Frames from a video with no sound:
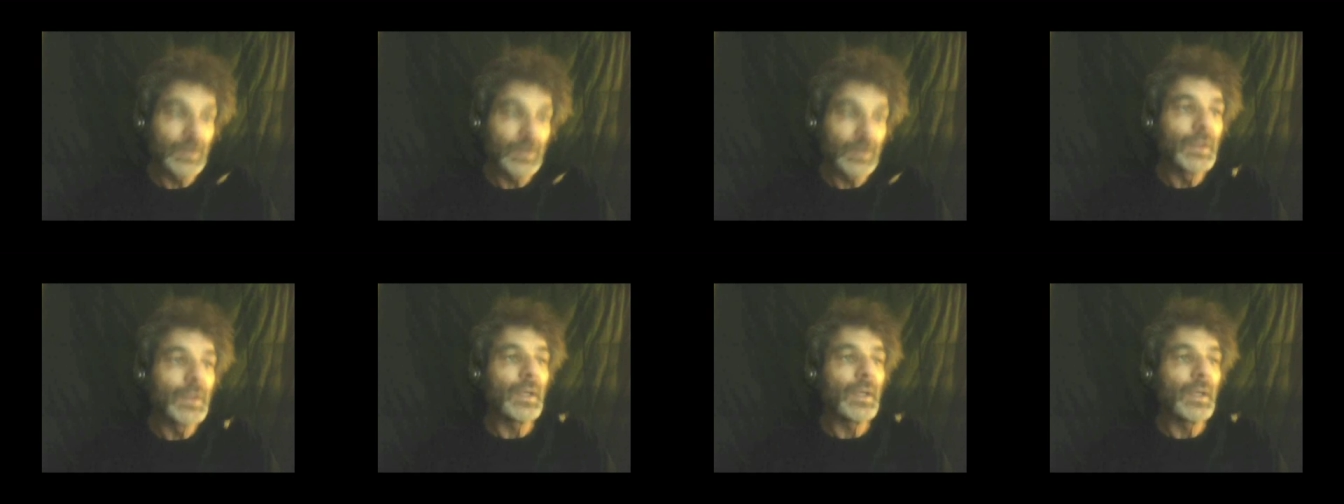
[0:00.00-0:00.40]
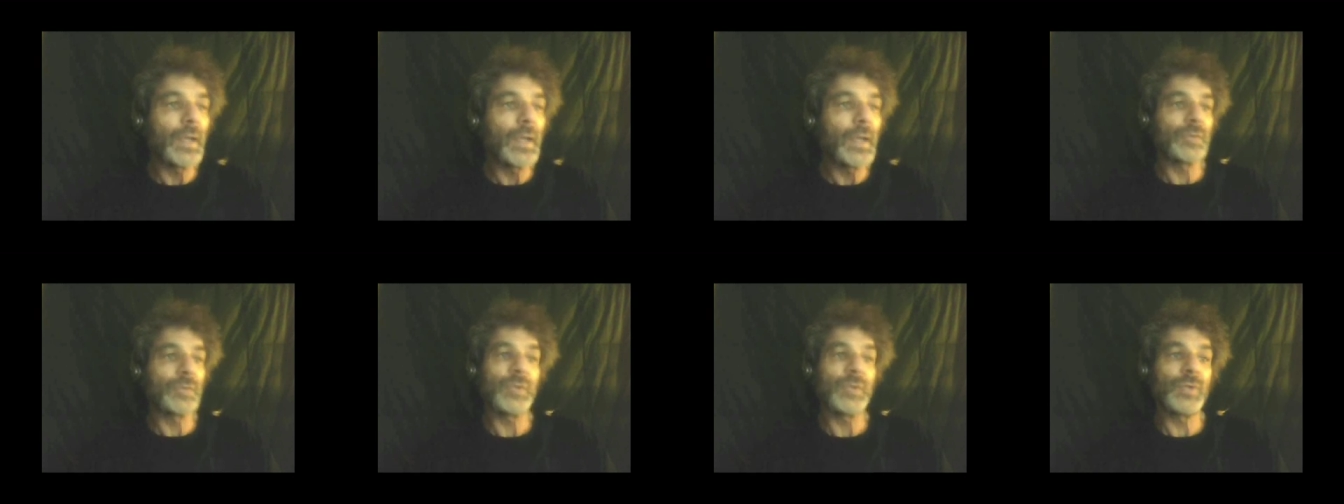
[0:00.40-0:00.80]
and
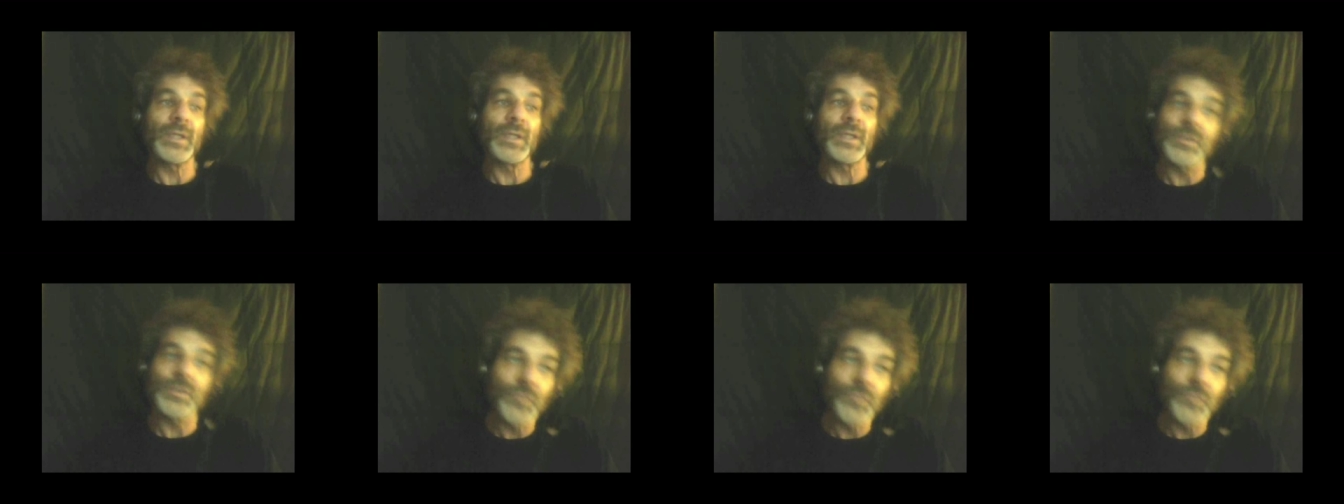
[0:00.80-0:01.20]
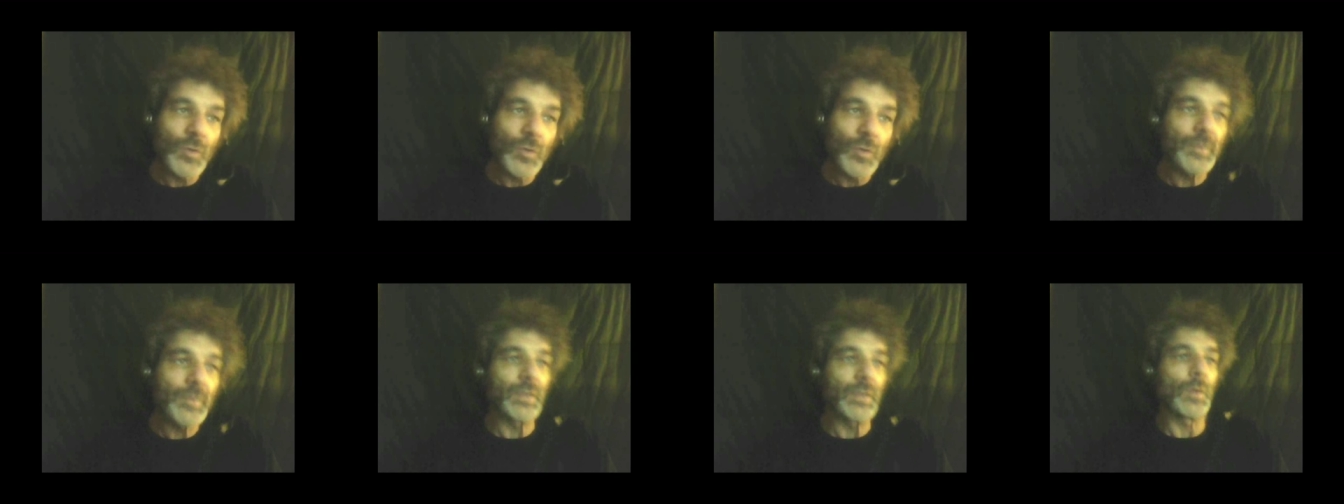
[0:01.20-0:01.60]
transforming
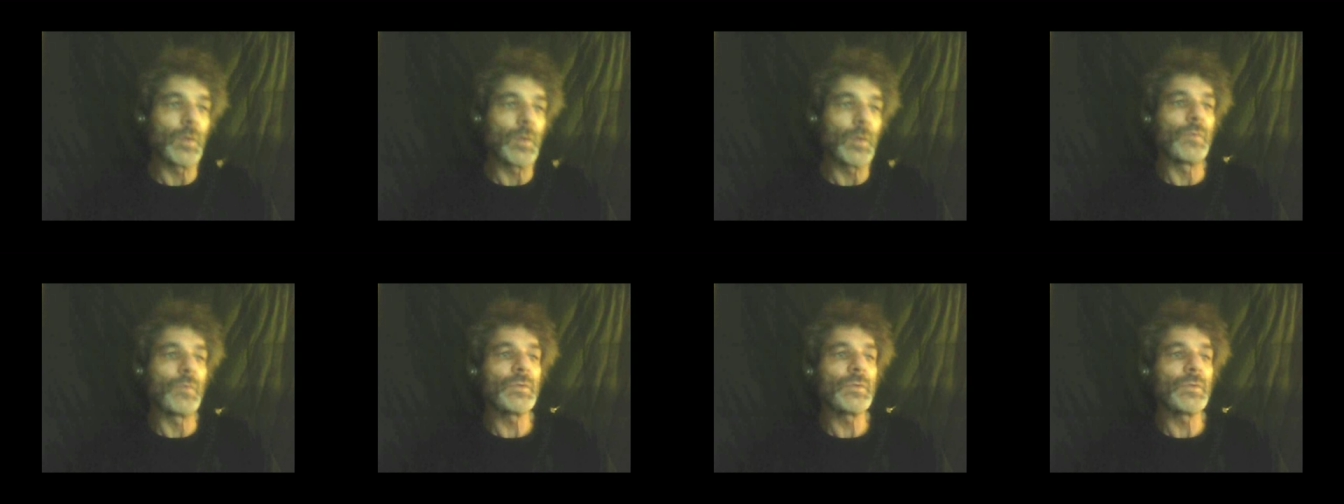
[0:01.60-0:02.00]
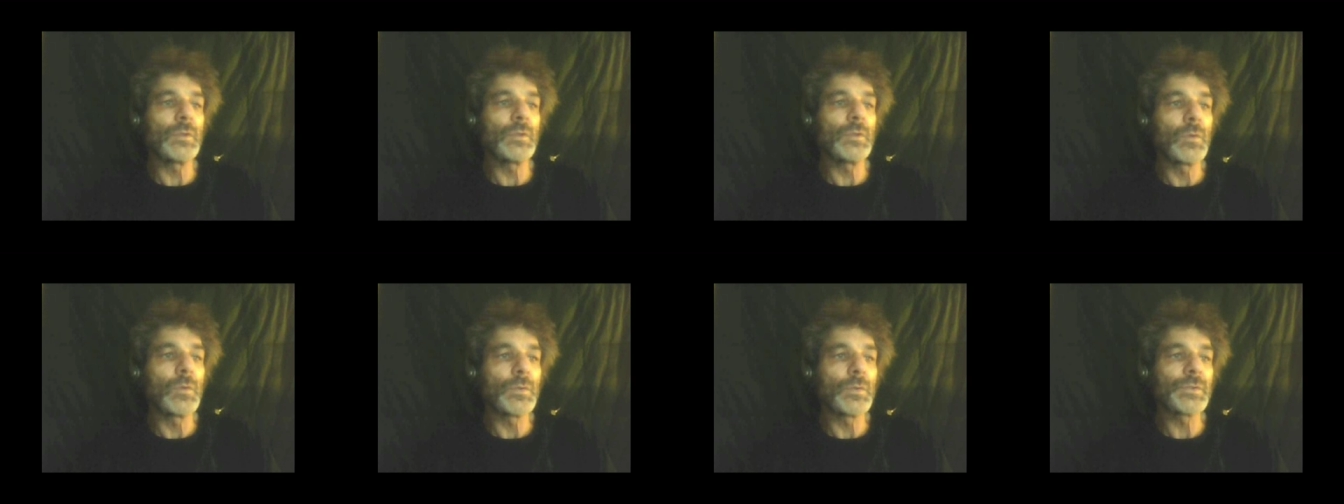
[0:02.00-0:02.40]
over the
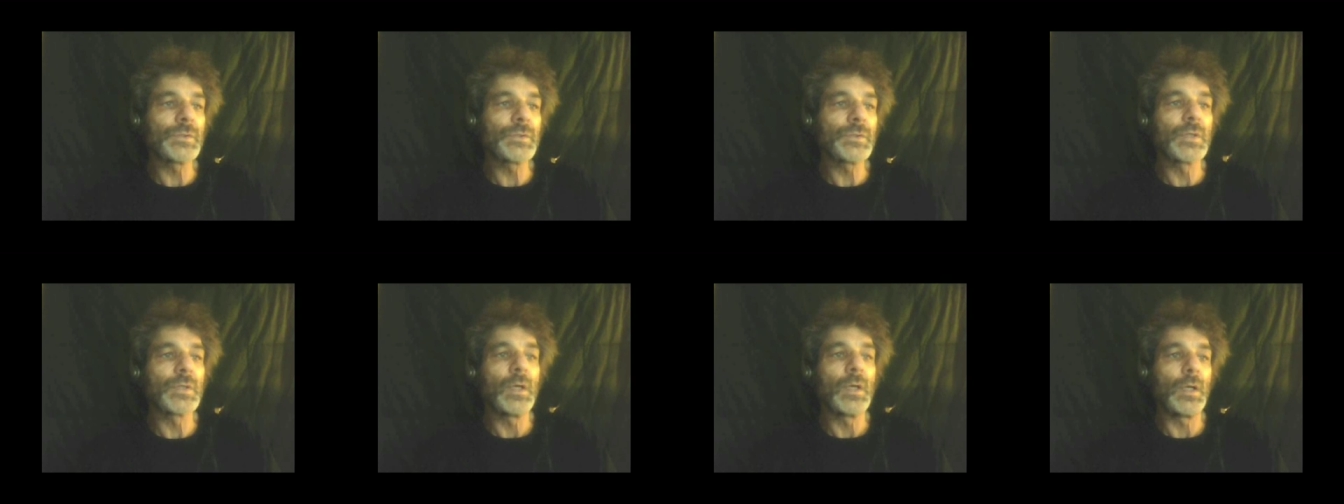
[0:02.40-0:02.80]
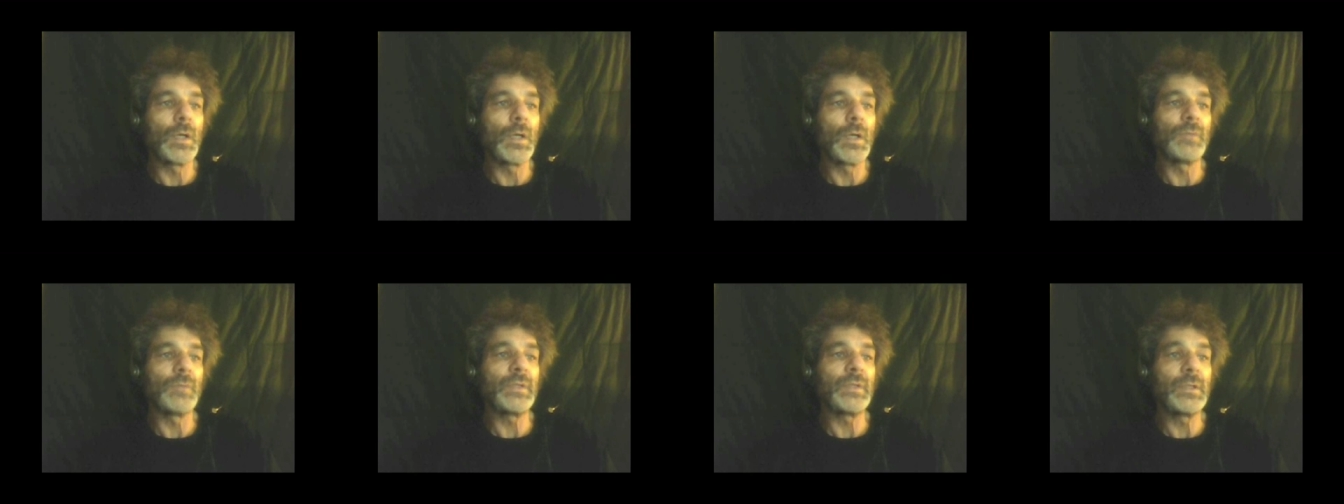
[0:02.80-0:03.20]
course of
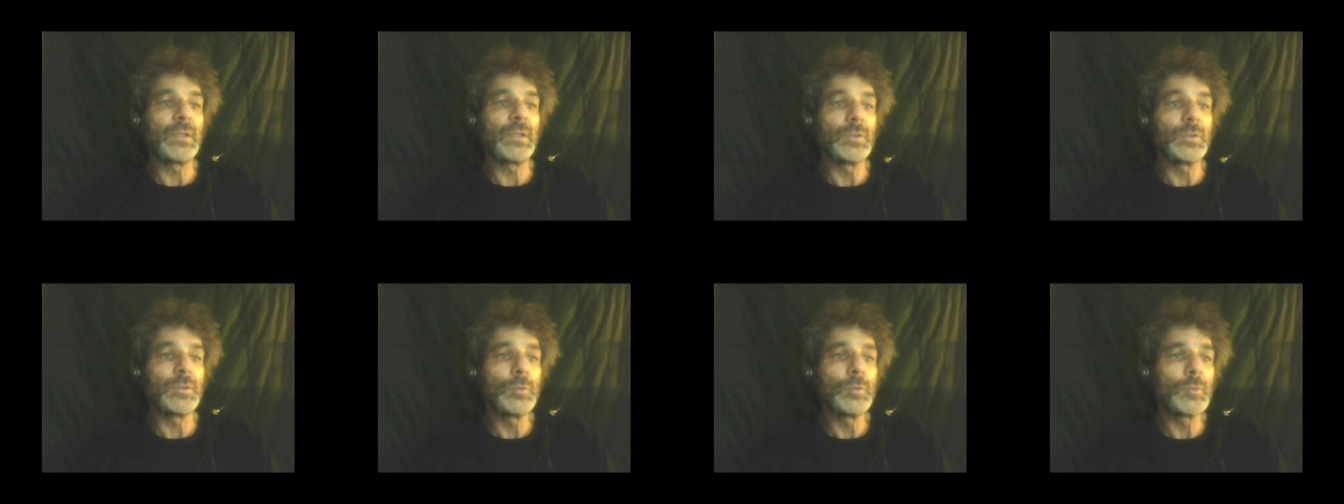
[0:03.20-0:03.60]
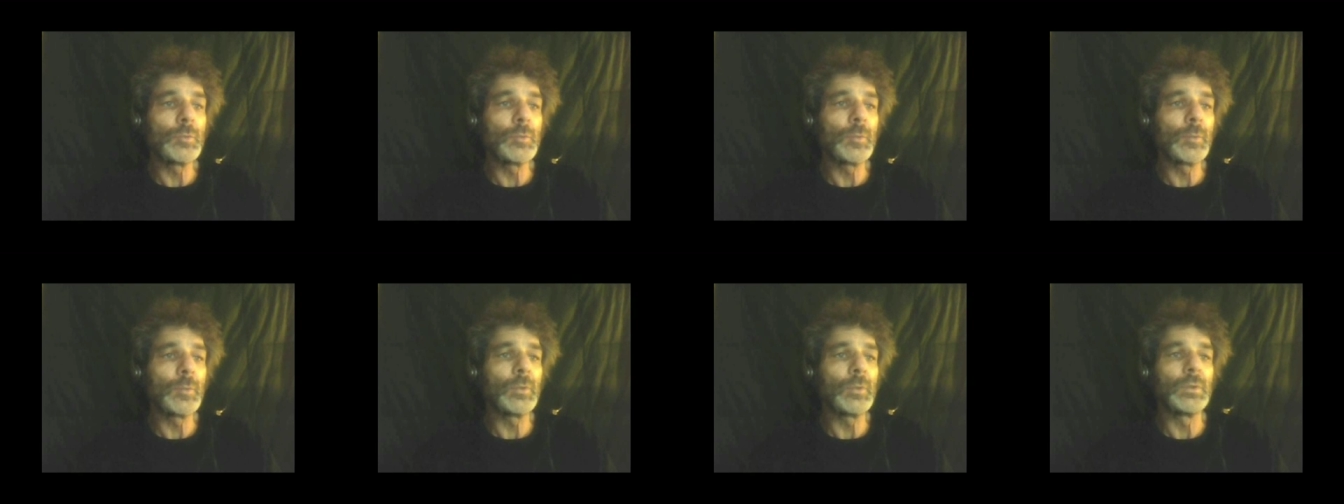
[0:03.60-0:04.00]

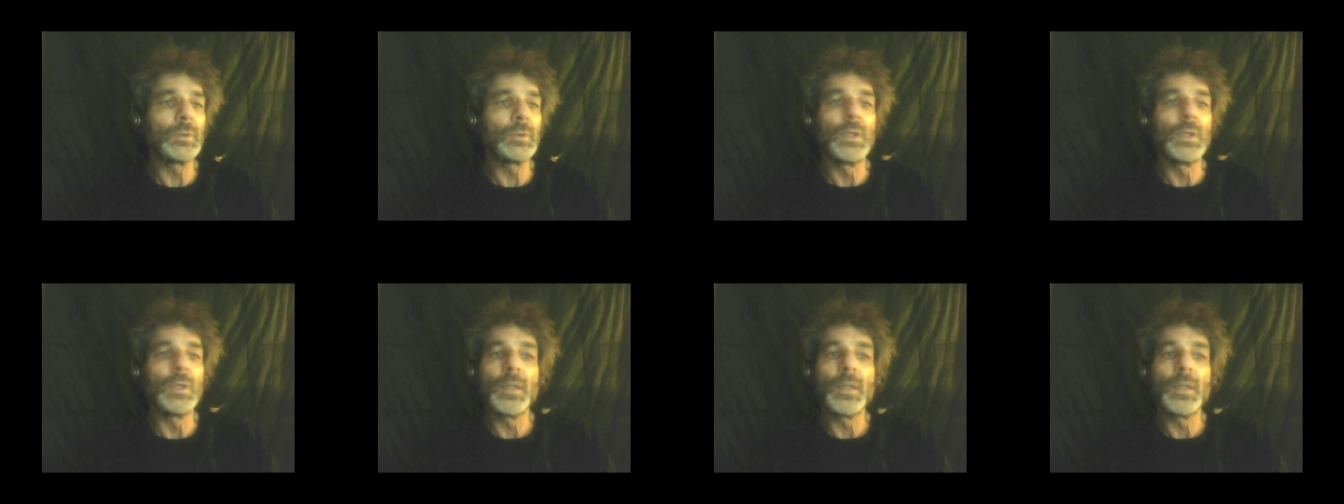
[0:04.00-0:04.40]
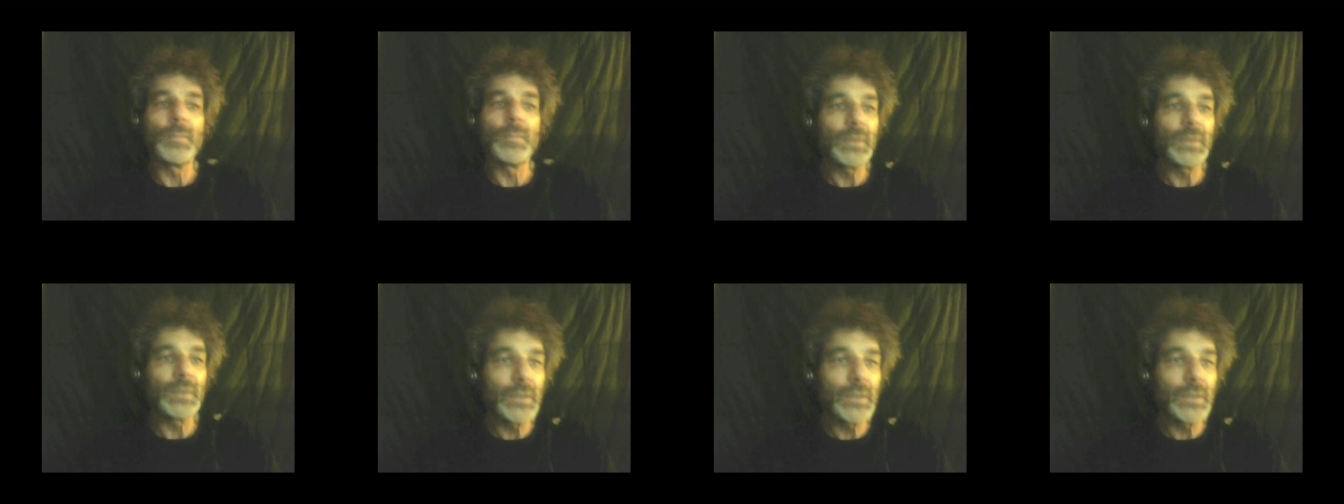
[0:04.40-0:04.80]
innumerable
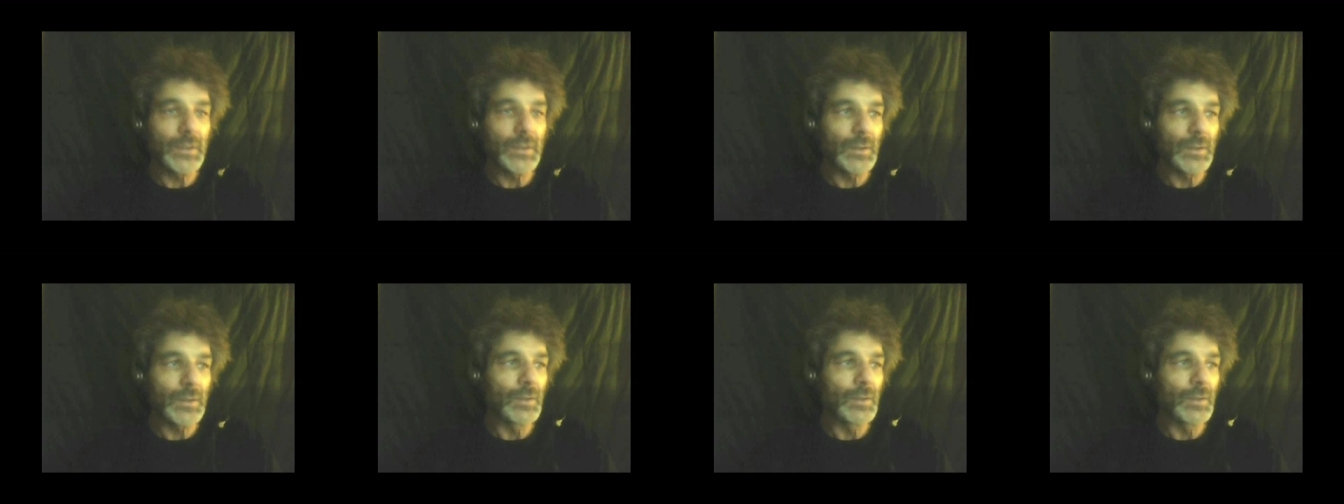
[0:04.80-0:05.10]
millennia